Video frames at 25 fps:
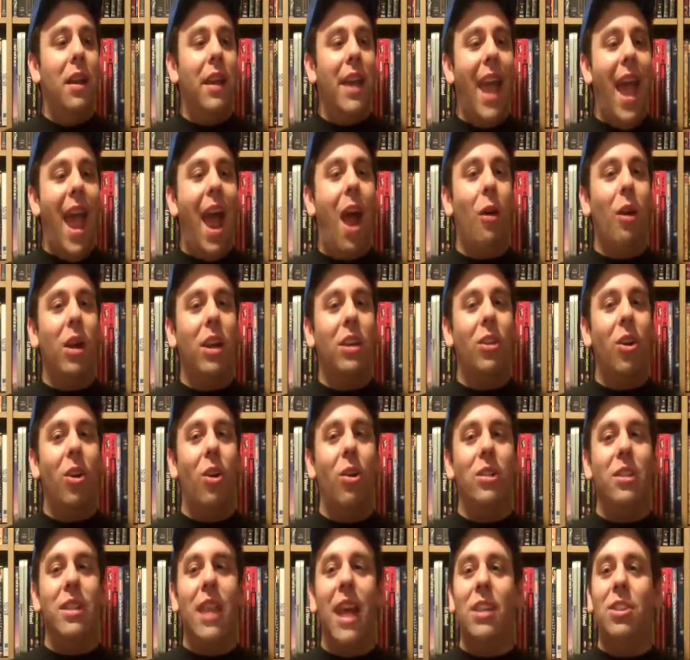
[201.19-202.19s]

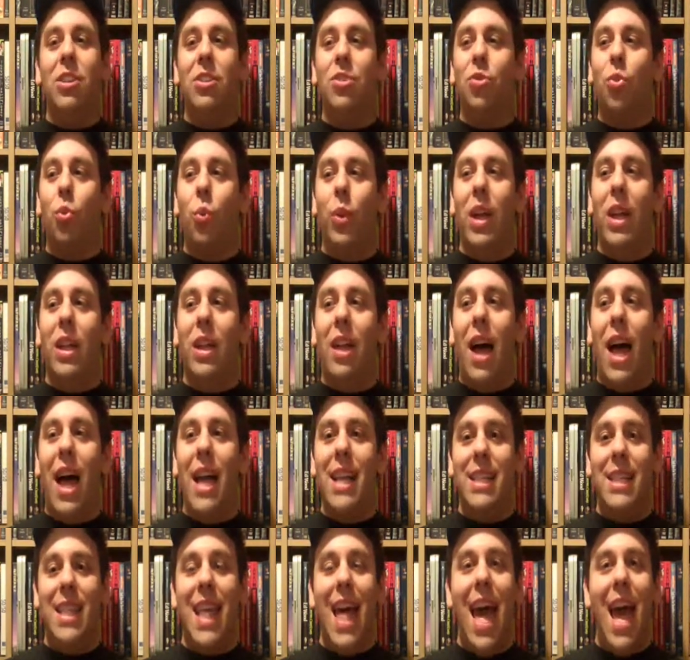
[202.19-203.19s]
characters that just
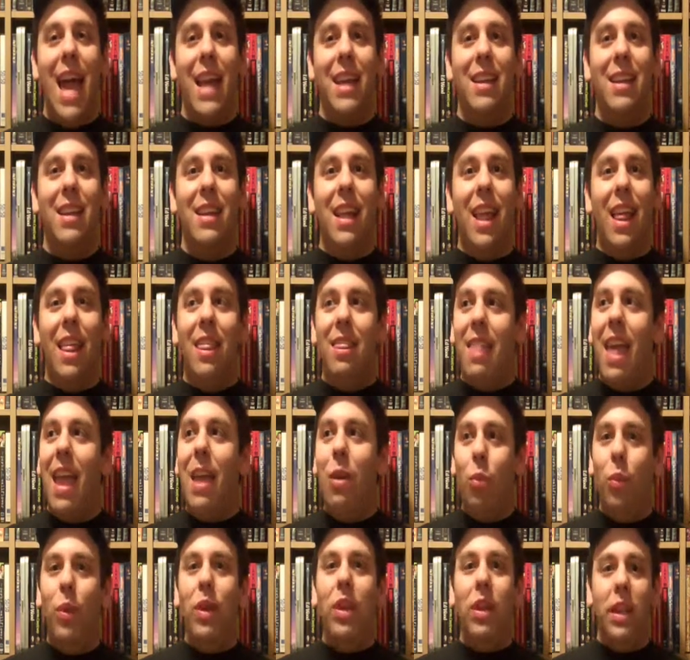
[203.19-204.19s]
realize that
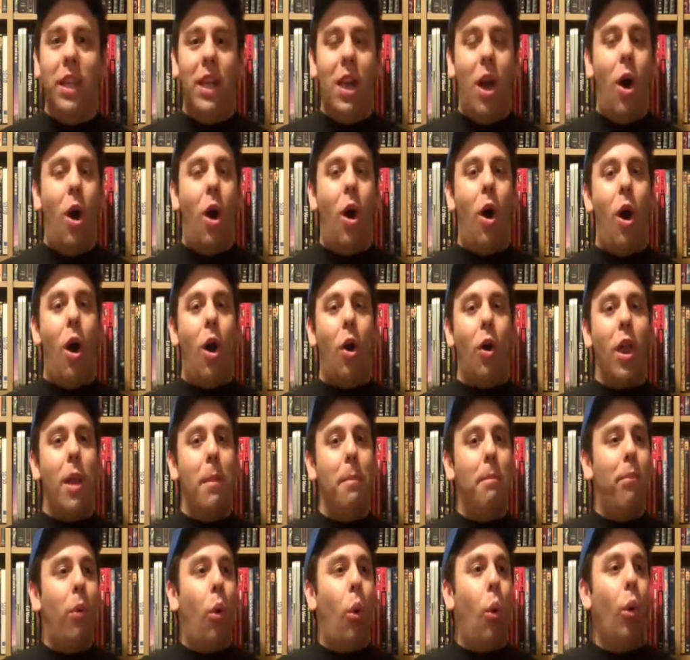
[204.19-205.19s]
they really are
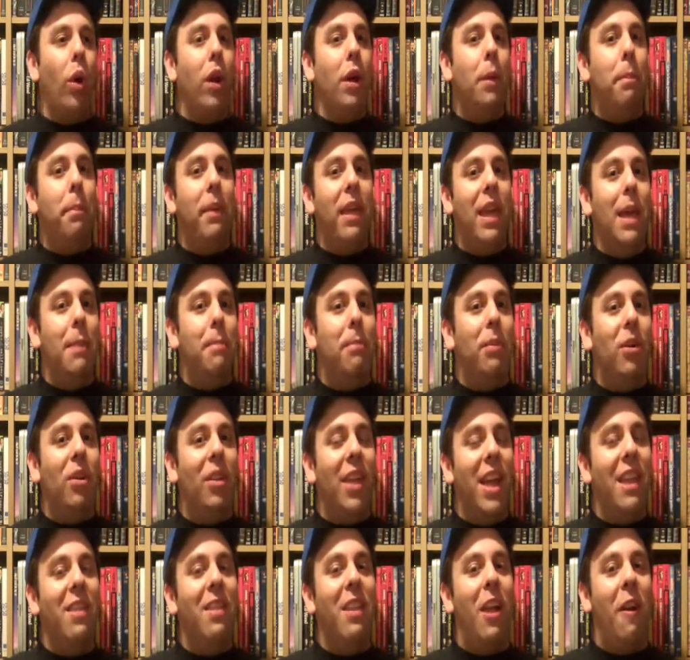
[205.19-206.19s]
important
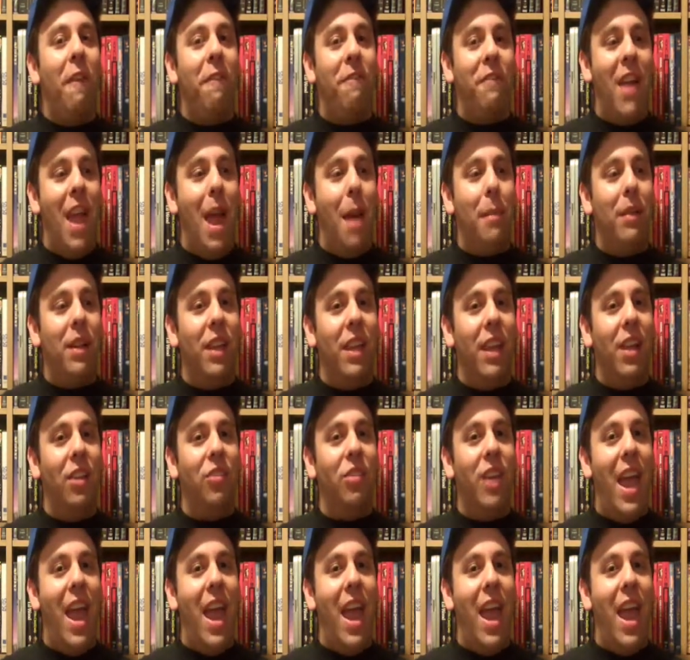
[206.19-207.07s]
people in their families,